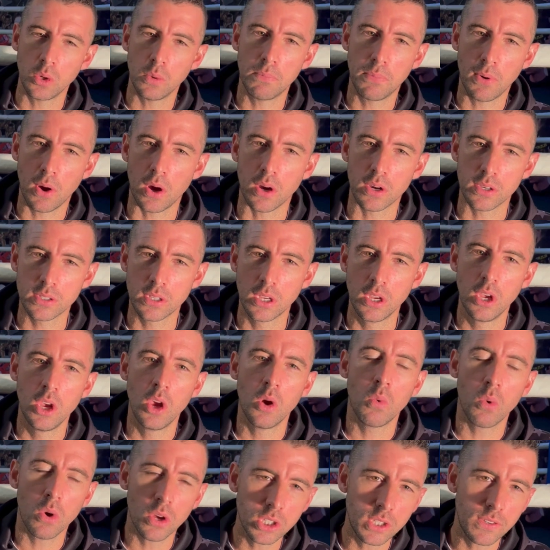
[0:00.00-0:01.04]
box.
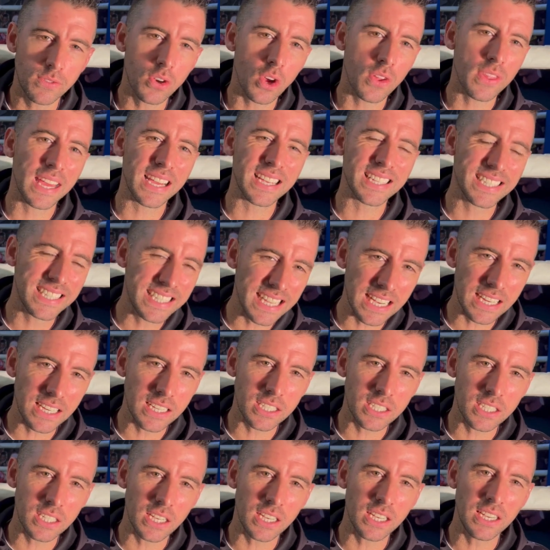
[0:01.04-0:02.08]
Once you've got that
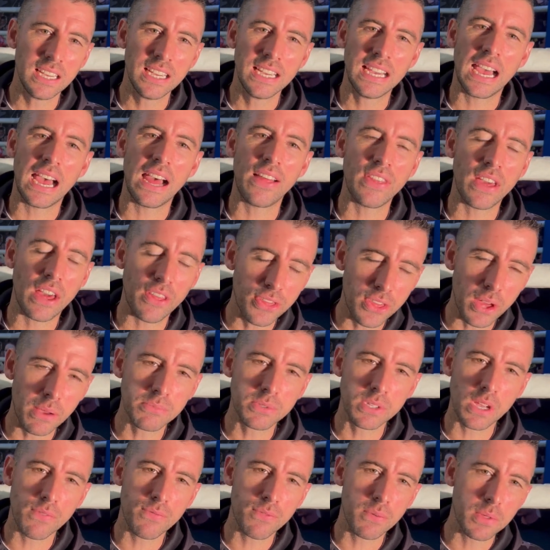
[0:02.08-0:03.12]
signature and that thumbs
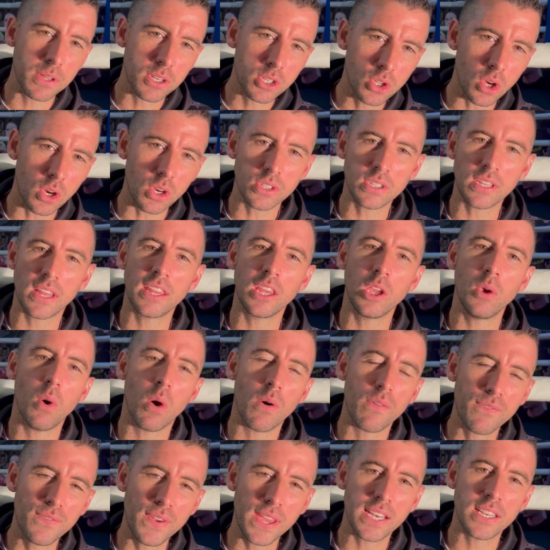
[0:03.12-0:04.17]
up from the doctor that you are
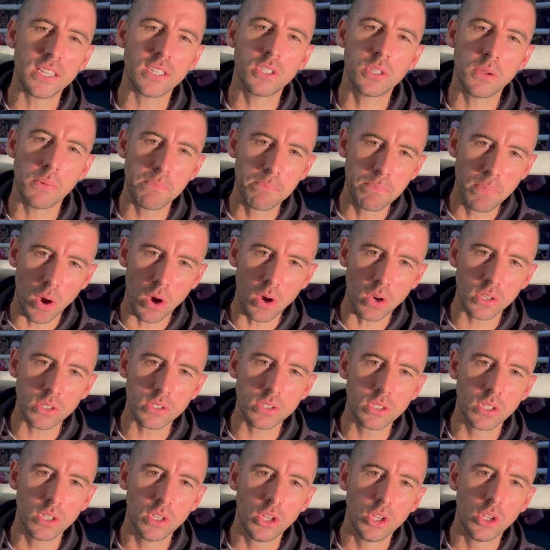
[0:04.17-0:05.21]
fit to
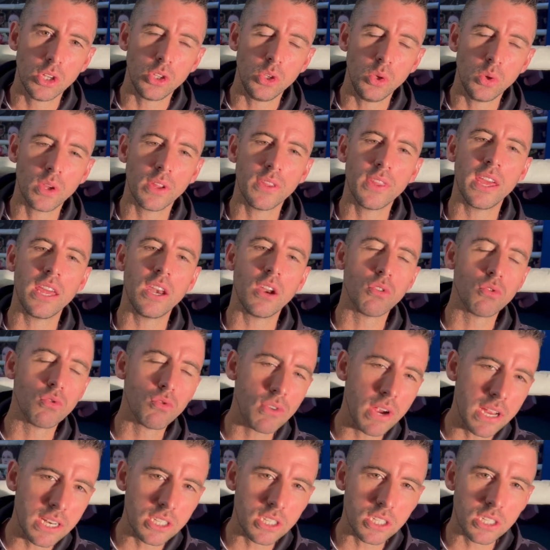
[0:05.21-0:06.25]
box, you can then
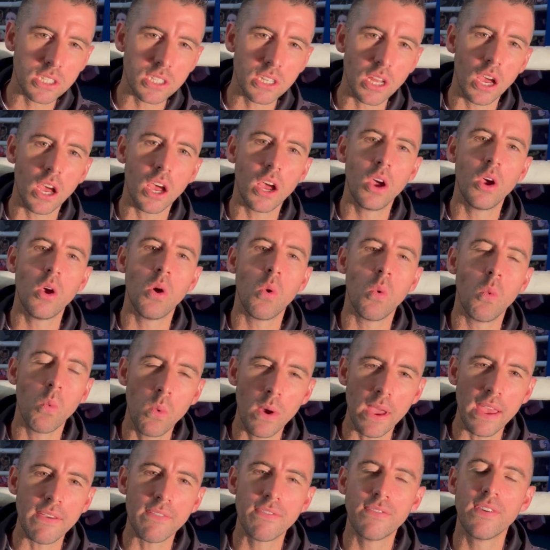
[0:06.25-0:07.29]
register
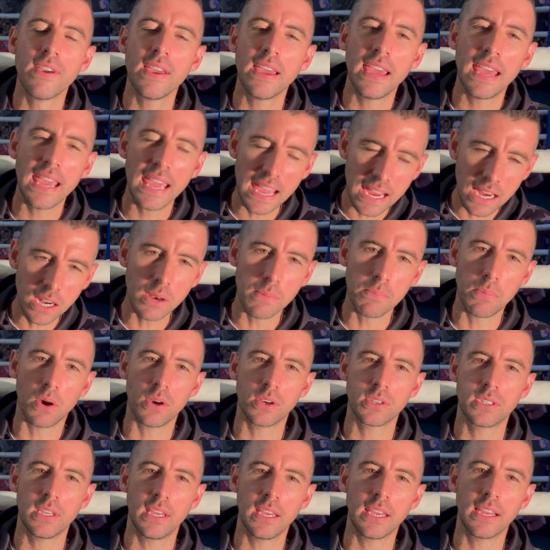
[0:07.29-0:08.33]
with England
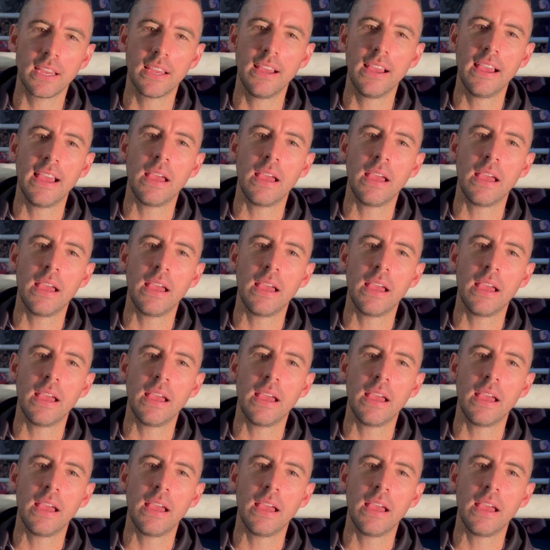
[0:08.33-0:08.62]
Boxing.